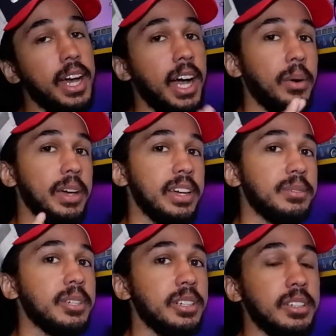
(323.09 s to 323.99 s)

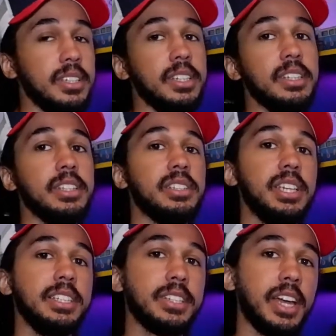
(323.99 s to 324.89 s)
However, this
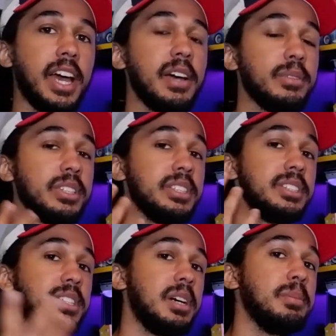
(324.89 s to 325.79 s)
is going to have
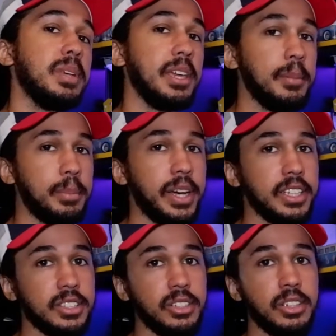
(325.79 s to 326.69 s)
some
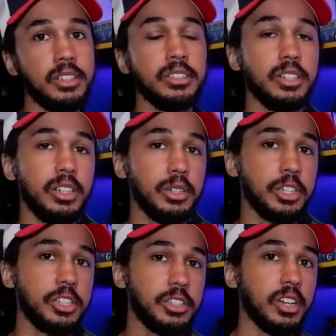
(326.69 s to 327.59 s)
impact on the
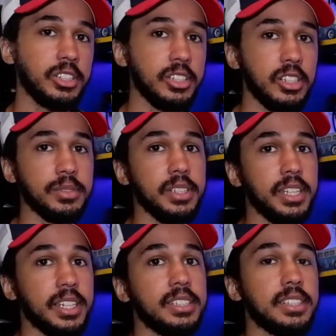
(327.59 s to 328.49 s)
whole structure of the
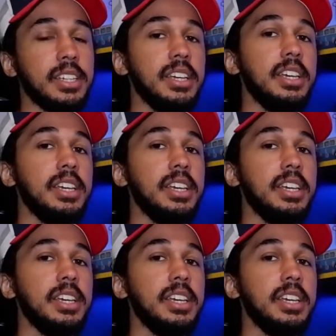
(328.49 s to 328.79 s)
desk.